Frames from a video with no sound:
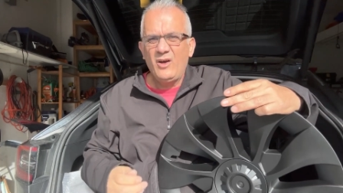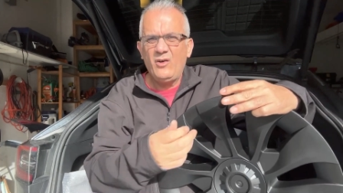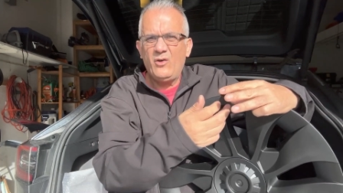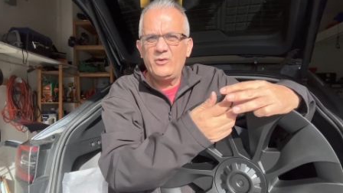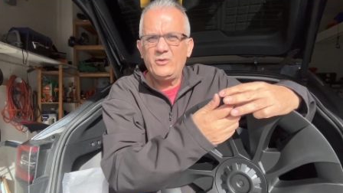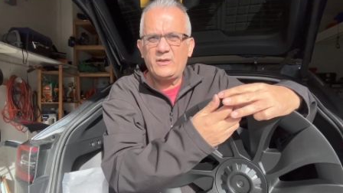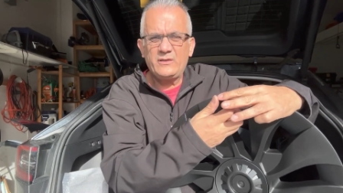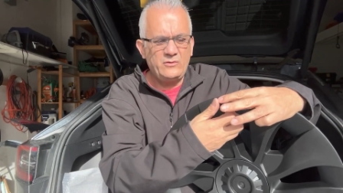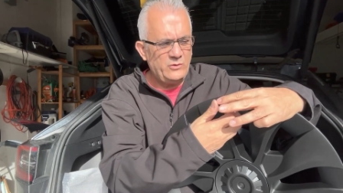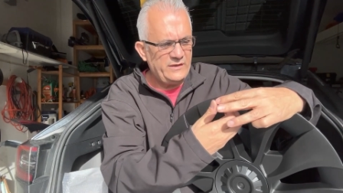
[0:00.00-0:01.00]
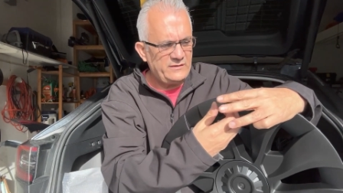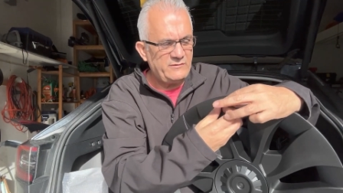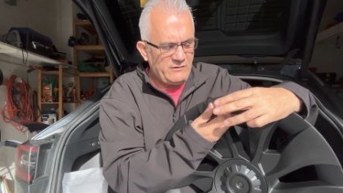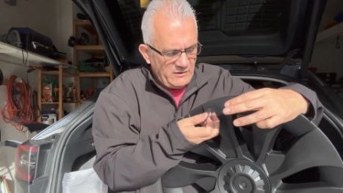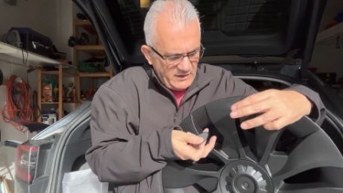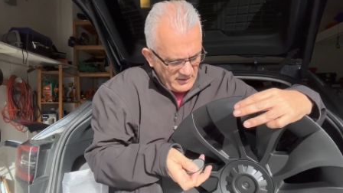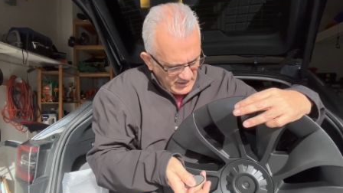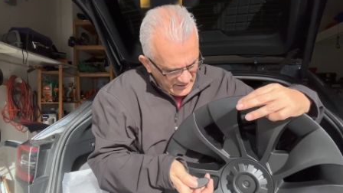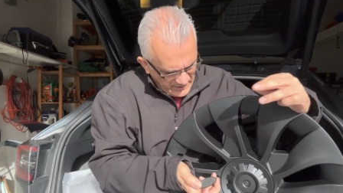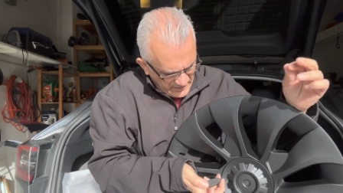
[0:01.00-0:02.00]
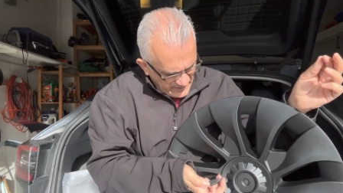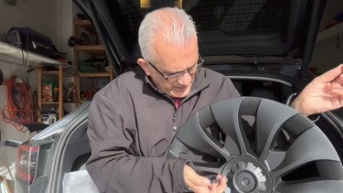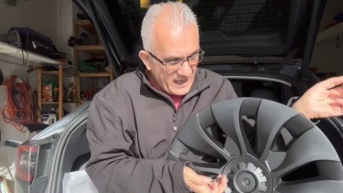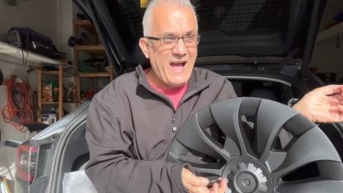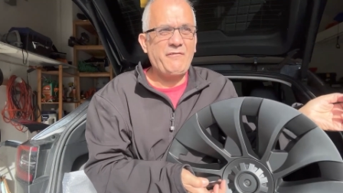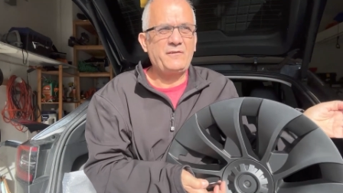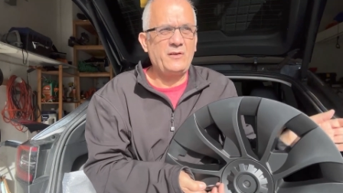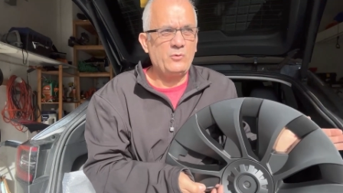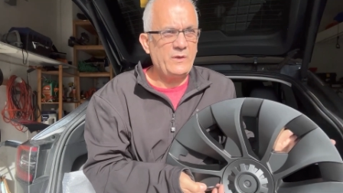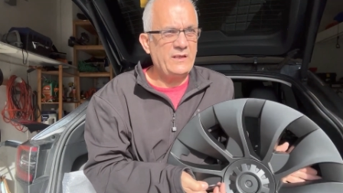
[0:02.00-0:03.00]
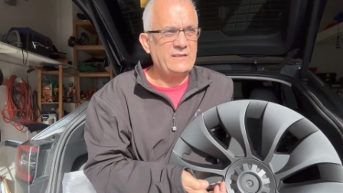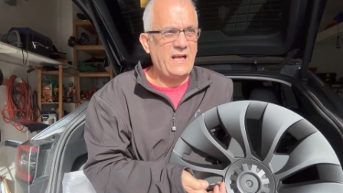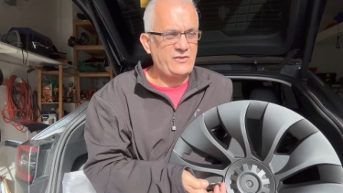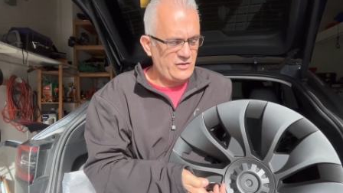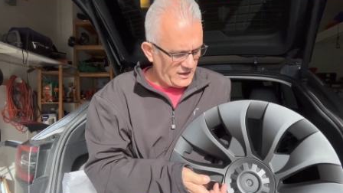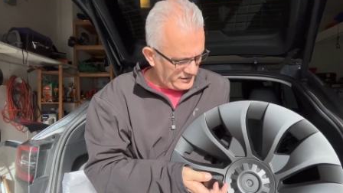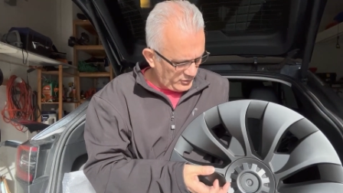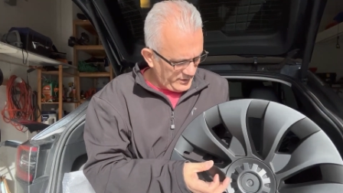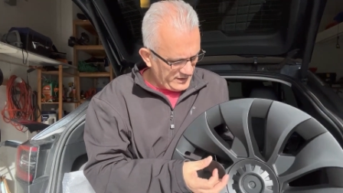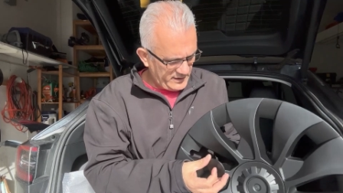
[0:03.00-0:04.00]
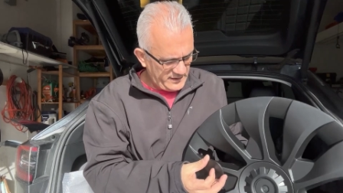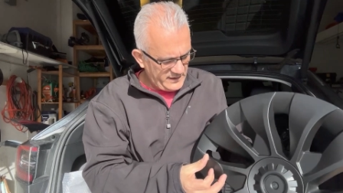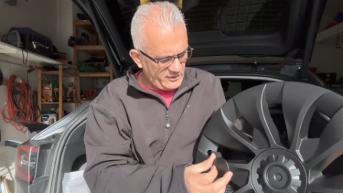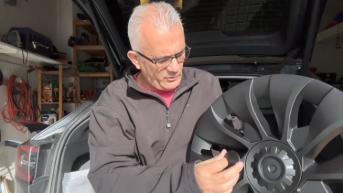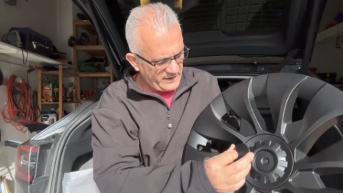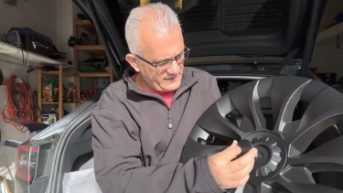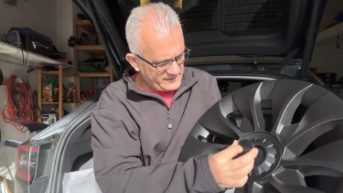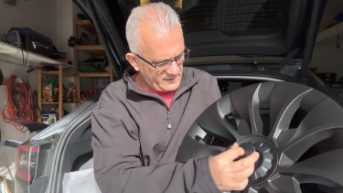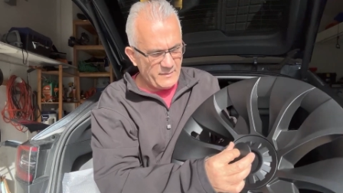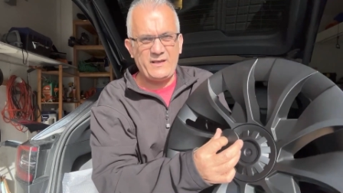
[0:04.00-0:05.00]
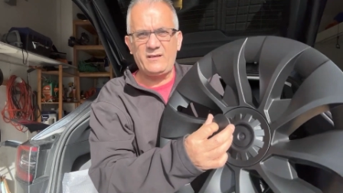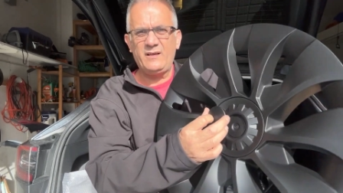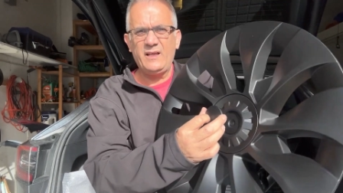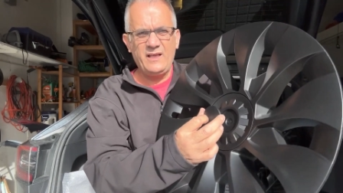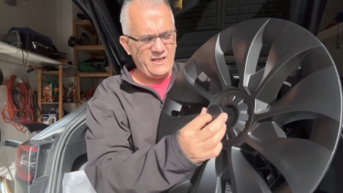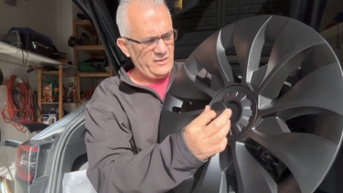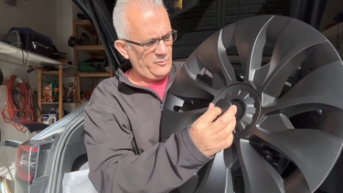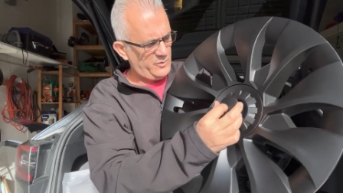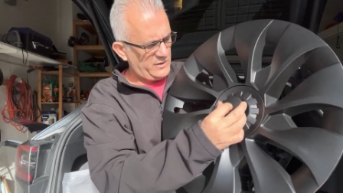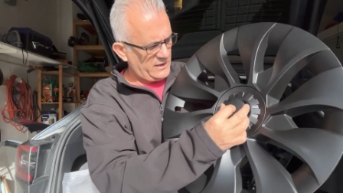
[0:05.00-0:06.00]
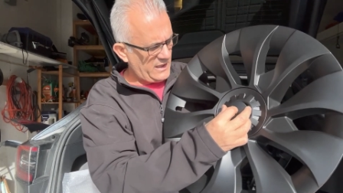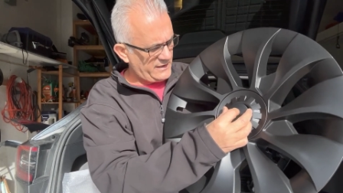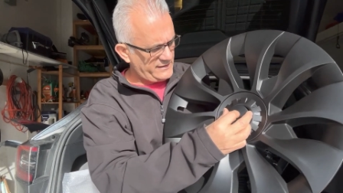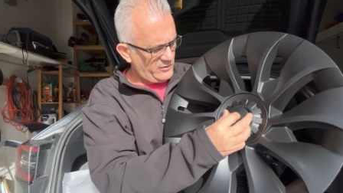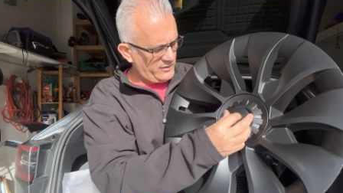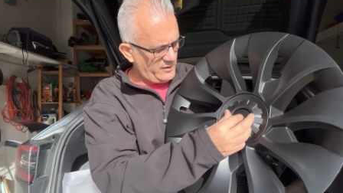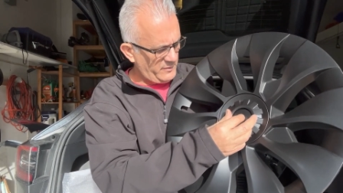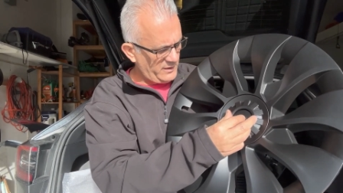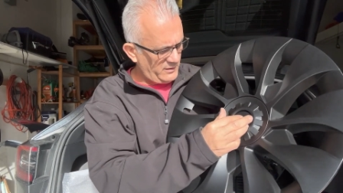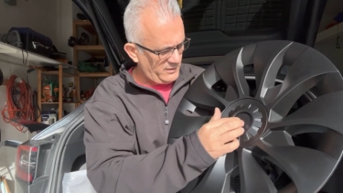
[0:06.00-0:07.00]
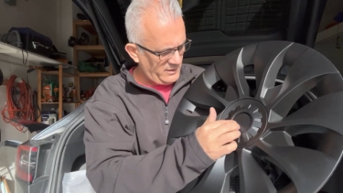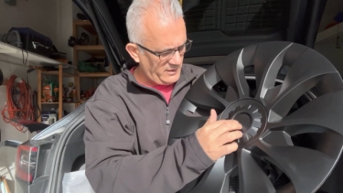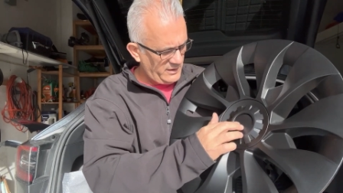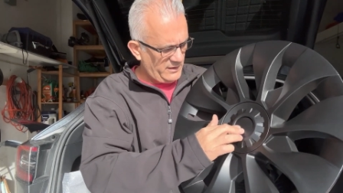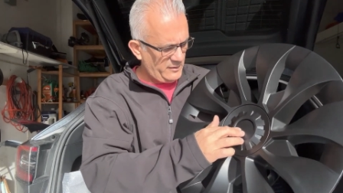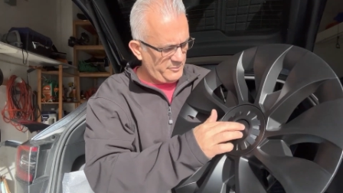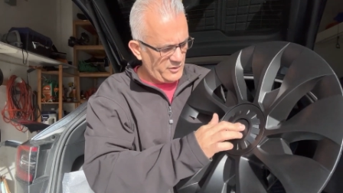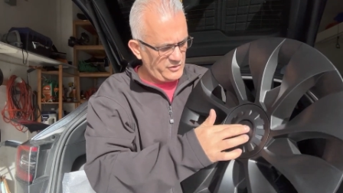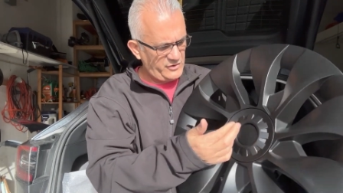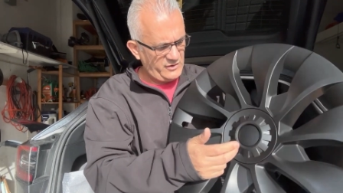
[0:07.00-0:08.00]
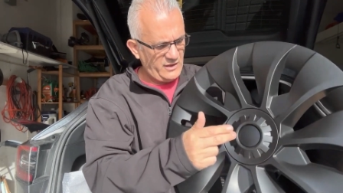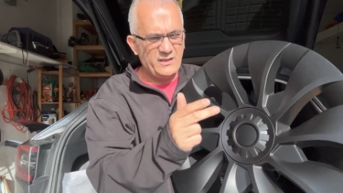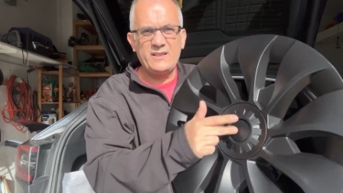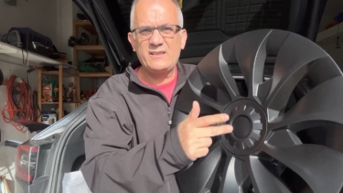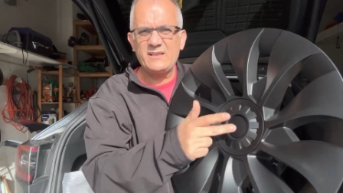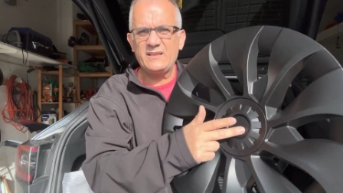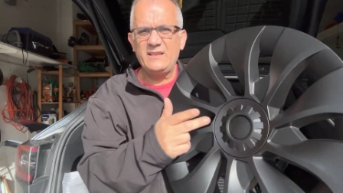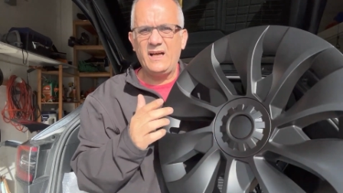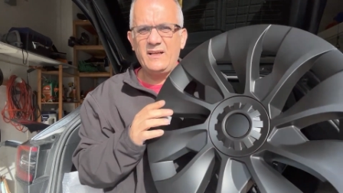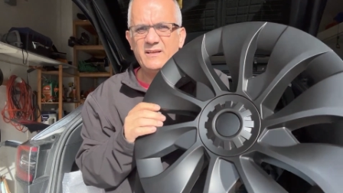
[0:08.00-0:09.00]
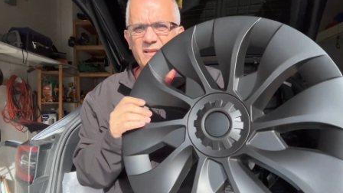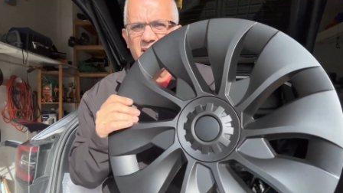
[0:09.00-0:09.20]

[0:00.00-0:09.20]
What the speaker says: or you can do it after, when it's actually on the wheel. Either way, it doesn't matter. And you put it like so in the middle, a little push, and it's done.